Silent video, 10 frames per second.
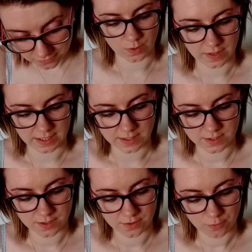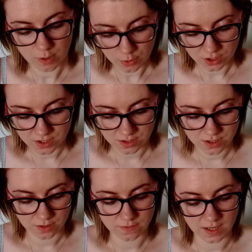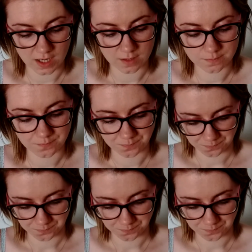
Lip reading: So that's 3 books so far.